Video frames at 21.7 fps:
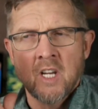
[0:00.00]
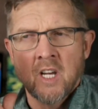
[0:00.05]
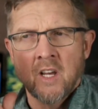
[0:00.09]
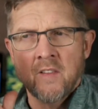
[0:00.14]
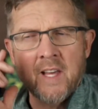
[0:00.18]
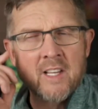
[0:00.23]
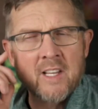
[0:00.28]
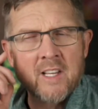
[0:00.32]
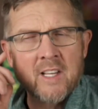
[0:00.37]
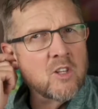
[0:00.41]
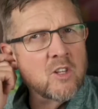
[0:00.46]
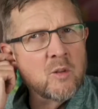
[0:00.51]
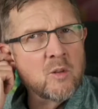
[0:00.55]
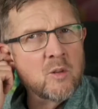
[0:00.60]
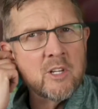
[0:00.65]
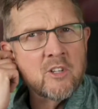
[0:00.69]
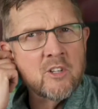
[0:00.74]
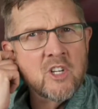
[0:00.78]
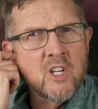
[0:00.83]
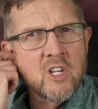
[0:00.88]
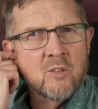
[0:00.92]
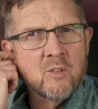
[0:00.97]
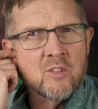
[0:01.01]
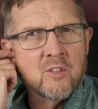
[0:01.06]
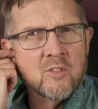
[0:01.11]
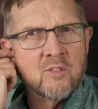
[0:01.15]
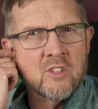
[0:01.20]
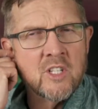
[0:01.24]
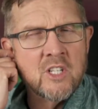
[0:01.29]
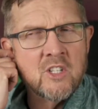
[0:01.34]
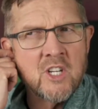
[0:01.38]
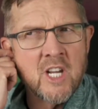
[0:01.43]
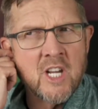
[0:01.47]
And that's not the best use of
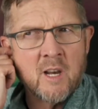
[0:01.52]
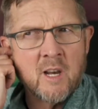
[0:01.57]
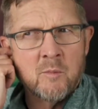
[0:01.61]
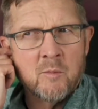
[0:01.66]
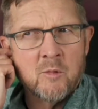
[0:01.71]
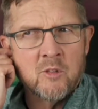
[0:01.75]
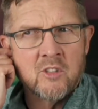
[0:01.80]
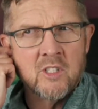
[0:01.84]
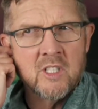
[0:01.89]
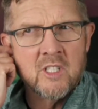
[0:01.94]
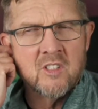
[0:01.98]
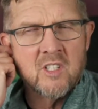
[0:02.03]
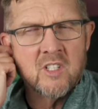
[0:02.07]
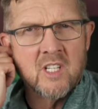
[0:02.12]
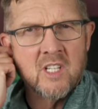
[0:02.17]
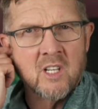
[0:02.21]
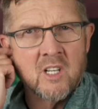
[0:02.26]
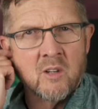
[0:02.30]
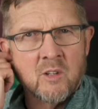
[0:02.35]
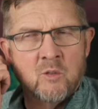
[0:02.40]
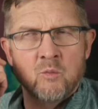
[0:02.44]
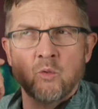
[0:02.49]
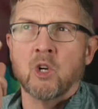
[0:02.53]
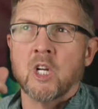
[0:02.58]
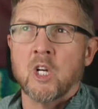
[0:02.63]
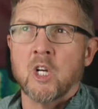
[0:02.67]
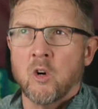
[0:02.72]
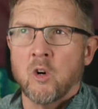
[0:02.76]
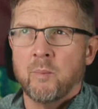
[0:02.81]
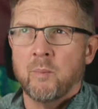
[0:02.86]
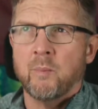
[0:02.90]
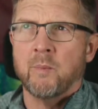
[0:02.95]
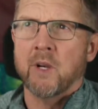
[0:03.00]
CJ Hamilton, is it? You know, he's running
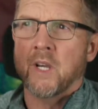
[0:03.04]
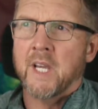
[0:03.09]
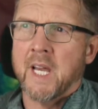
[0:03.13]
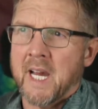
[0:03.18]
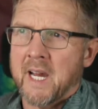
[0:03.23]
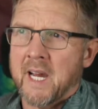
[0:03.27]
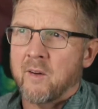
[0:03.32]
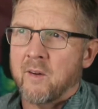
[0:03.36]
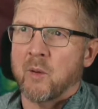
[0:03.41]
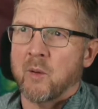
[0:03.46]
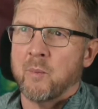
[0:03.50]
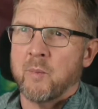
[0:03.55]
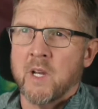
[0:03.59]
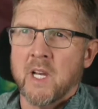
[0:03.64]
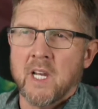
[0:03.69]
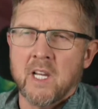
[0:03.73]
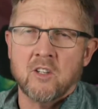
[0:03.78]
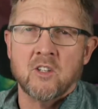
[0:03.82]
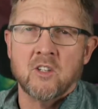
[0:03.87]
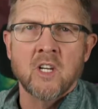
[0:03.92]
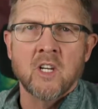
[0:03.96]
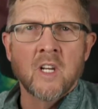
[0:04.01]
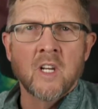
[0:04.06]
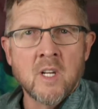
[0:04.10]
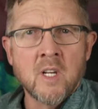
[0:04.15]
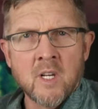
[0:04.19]
up and down the pitch.